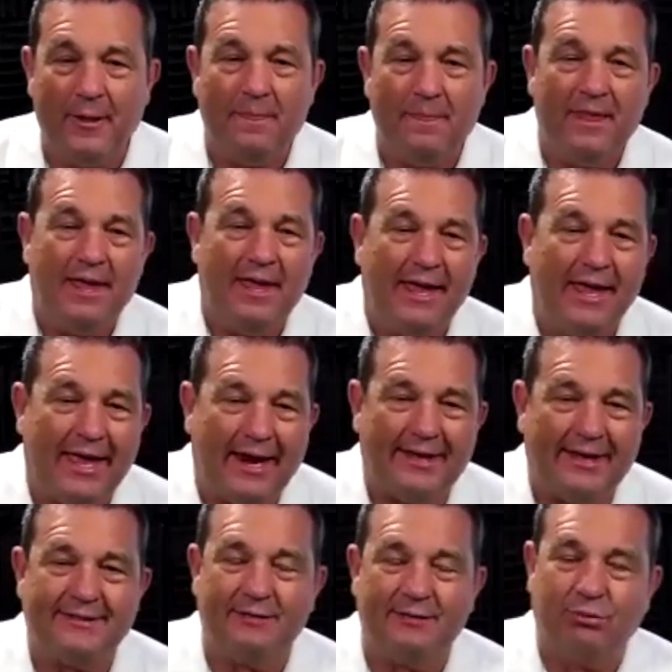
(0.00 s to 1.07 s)
And I said
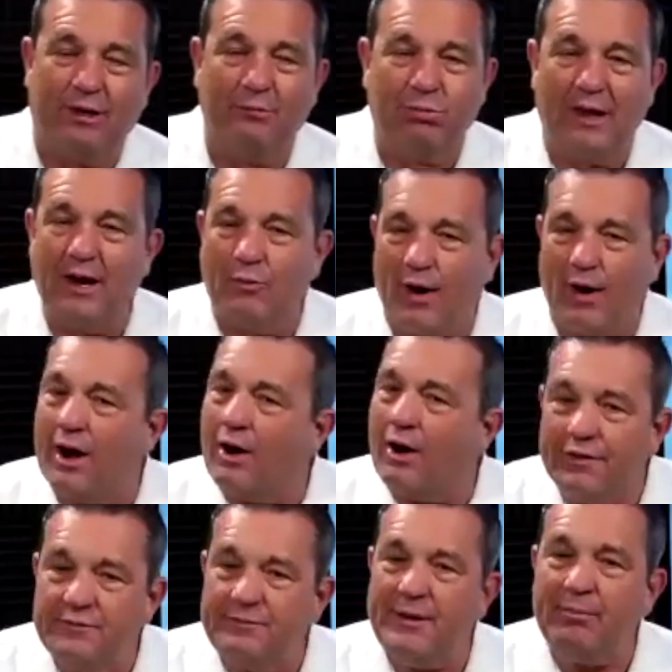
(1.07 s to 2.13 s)
to Blair, why are all these
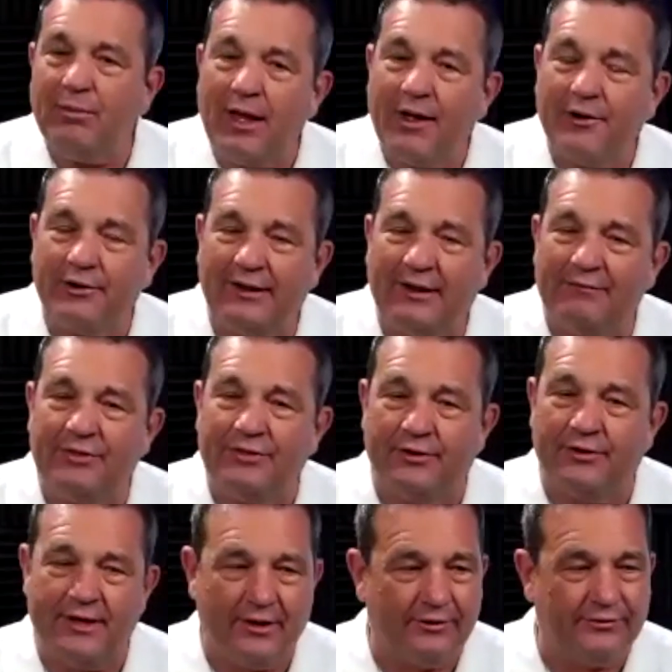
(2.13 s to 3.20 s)
people out here at 11:30? He
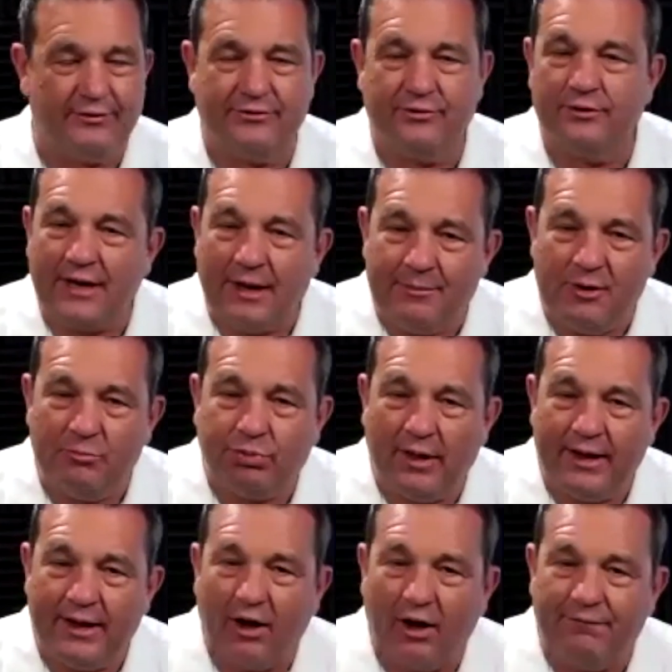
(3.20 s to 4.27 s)
goes, it's the only time you can play
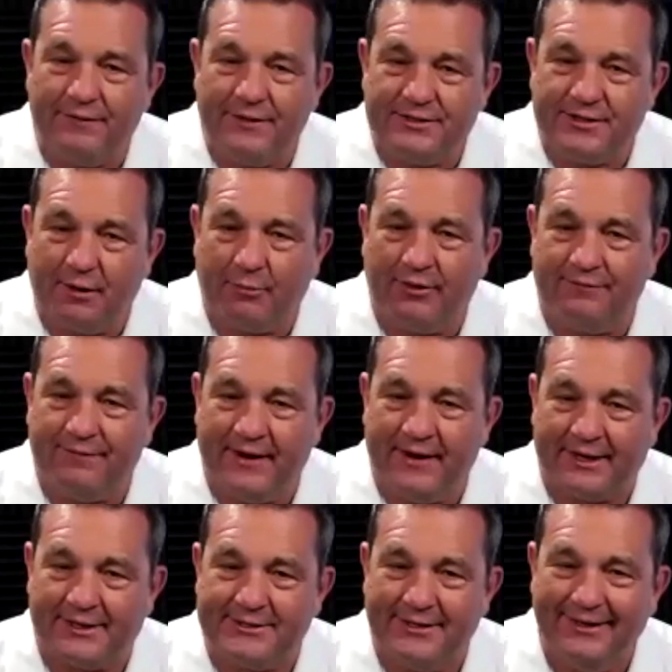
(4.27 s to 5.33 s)
golf in the summer in
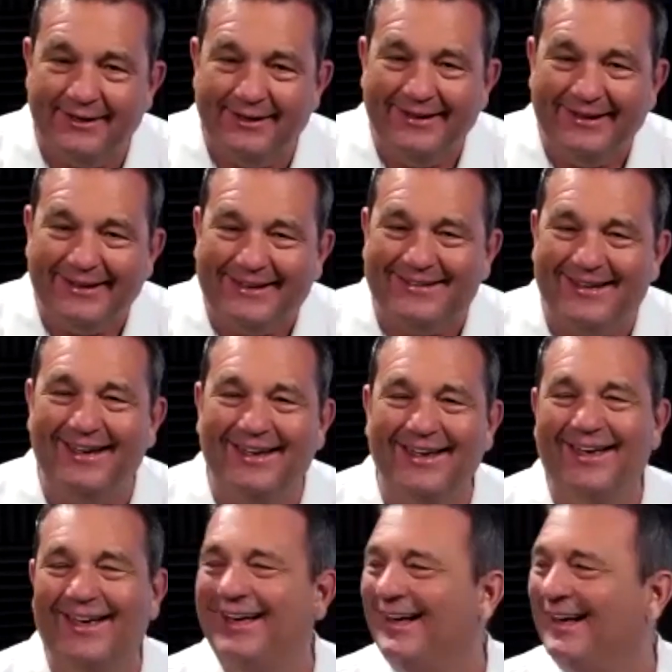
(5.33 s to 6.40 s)
Phoenix
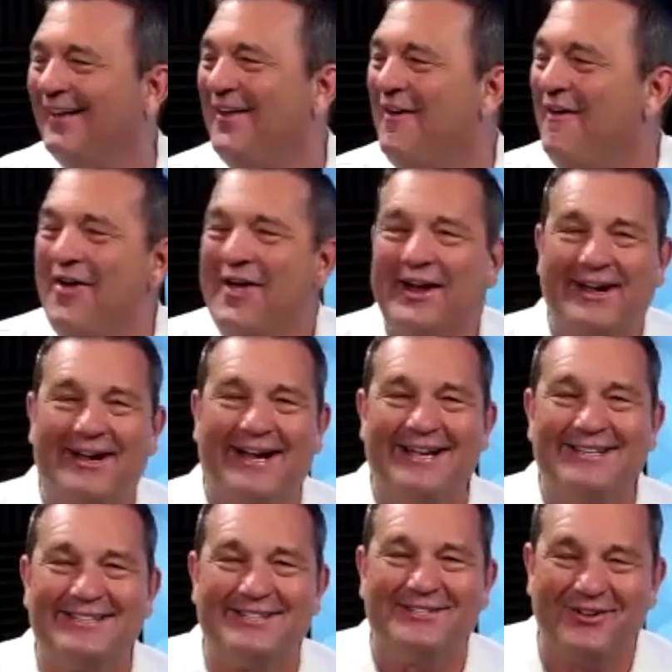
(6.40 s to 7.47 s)
because
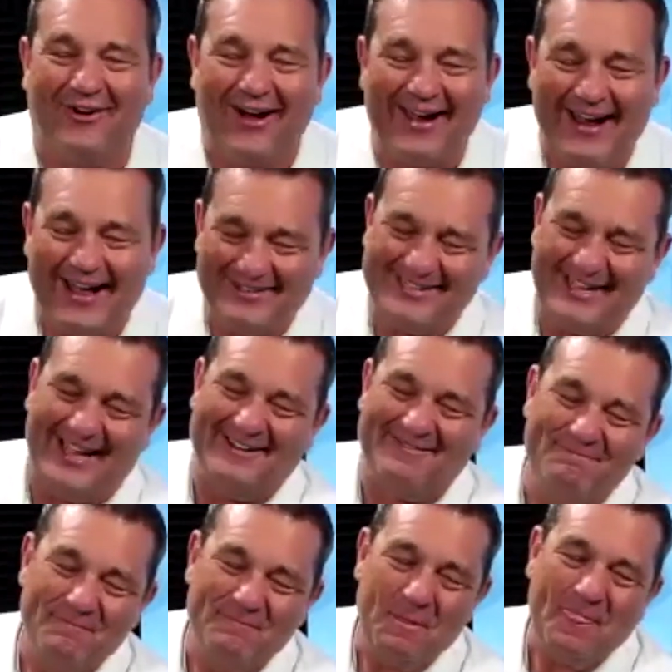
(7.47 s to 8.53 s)
it's so hot outside.
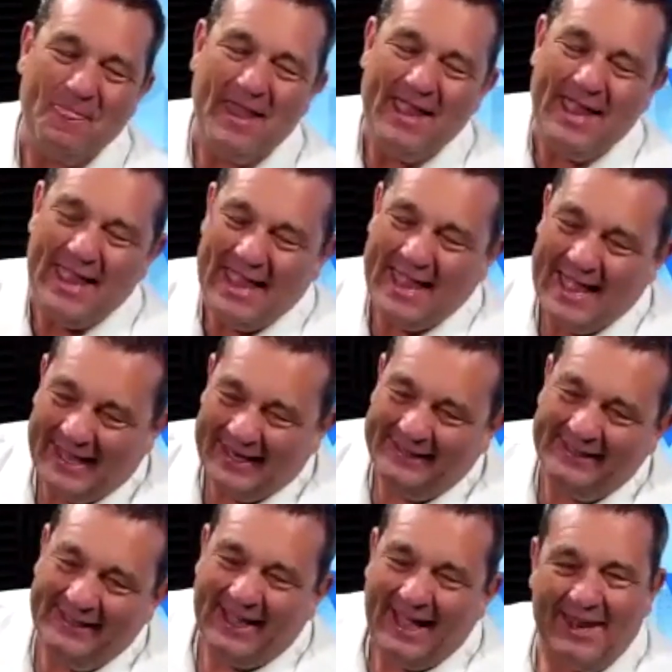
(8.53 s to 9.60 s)
And
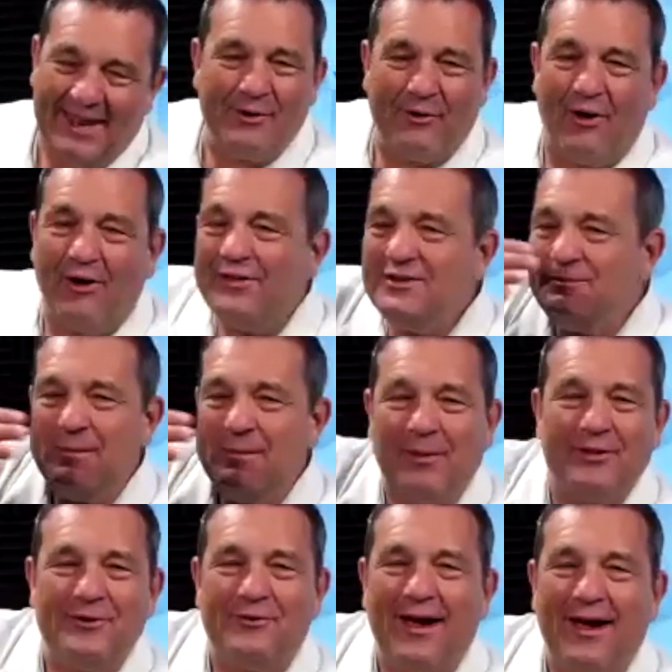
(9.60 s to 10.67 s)
there were all these people on the
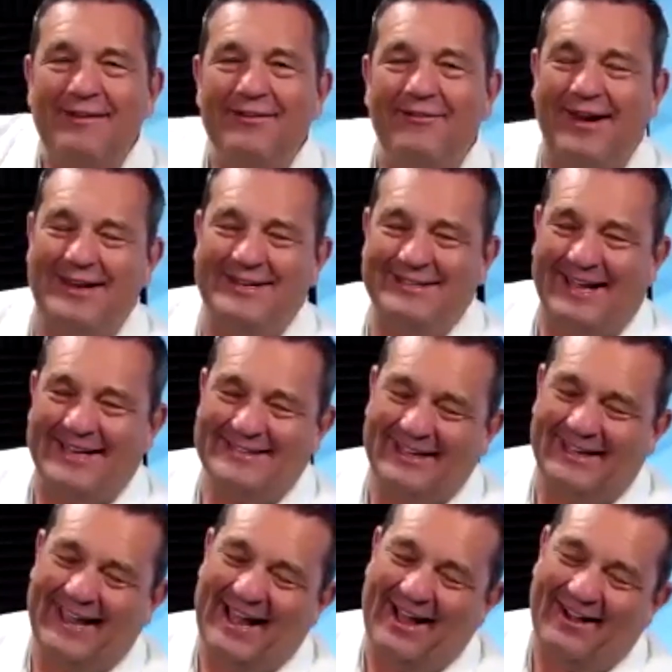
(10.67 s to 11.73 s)
driving range. And I said,
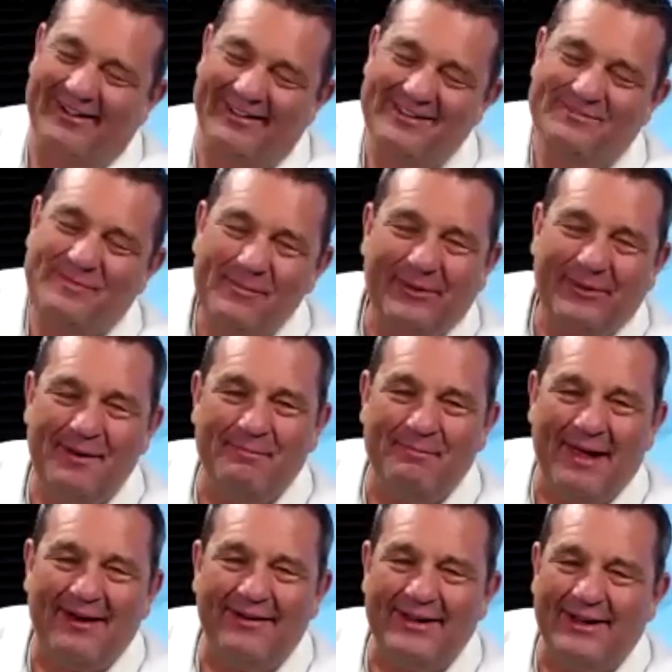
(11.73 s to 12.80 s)
are these people getting
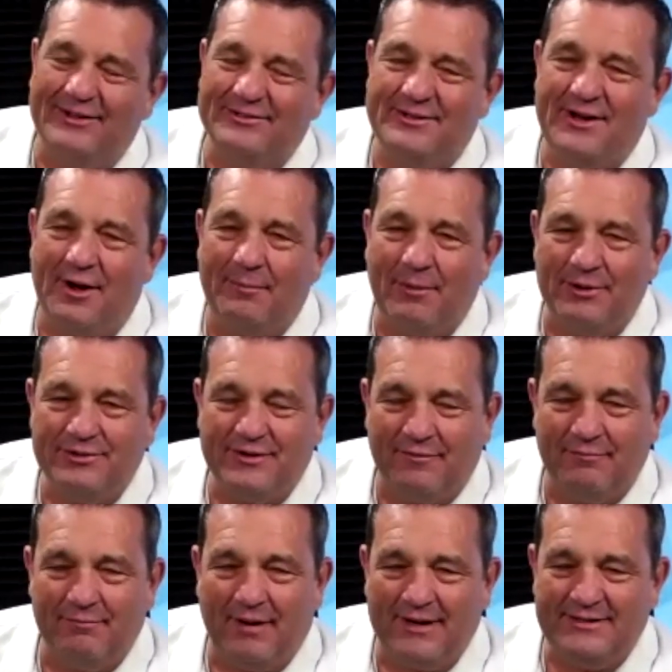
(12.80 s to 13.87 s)
better? He goes, no, most of
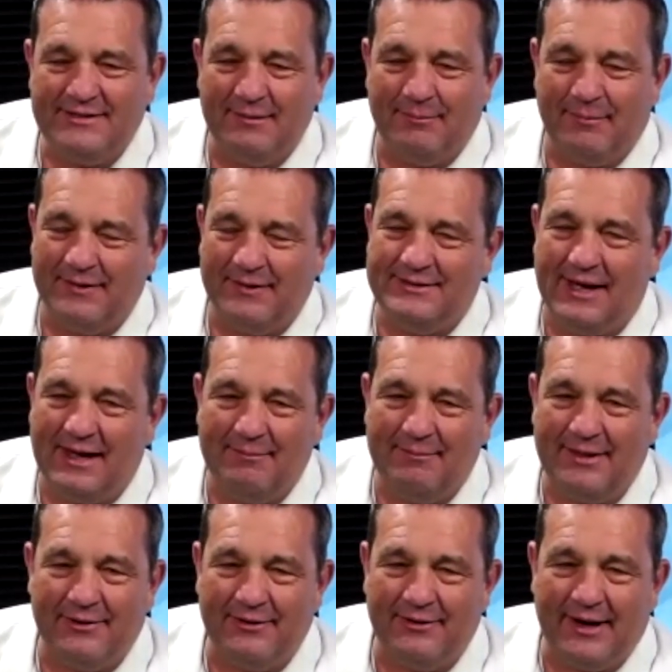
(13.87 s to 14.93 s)
them, I see them all the time, but they
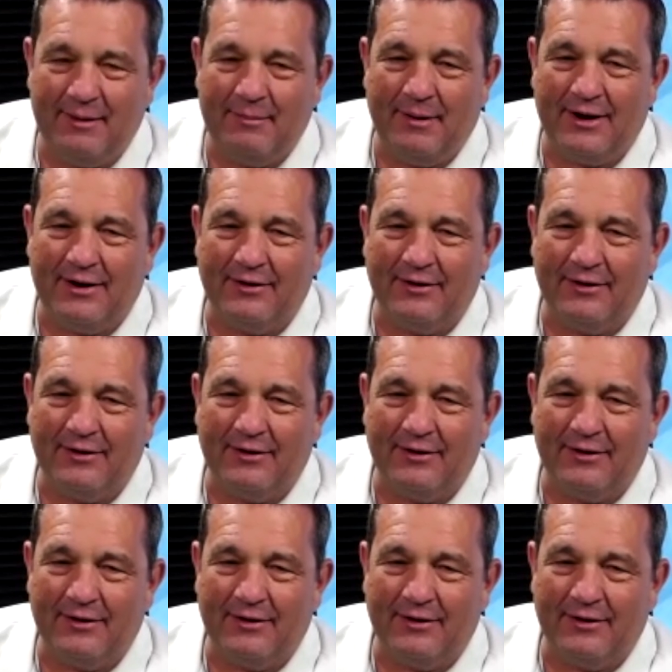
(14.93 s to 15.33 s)
don't get any better.